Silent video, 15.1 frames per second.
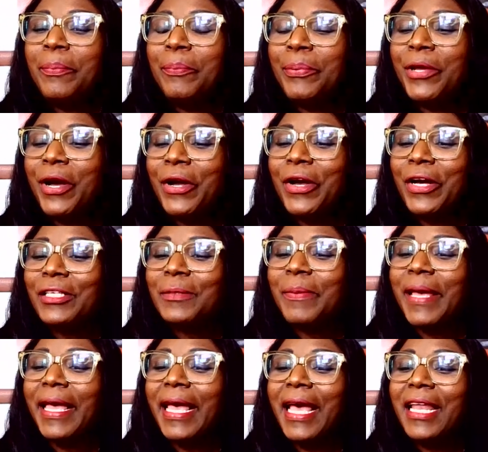Pure
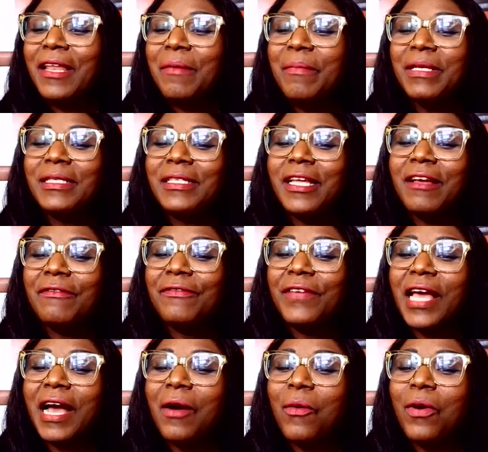gospel, any mistake
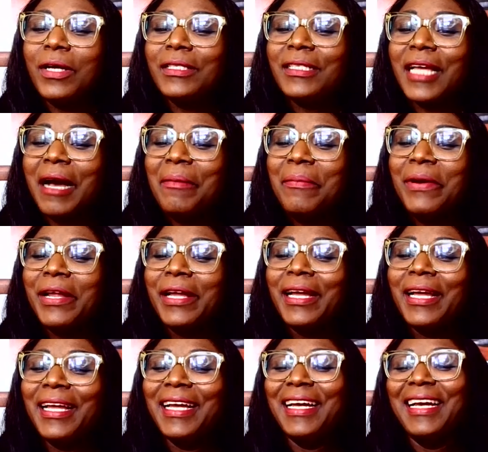via words can bring. You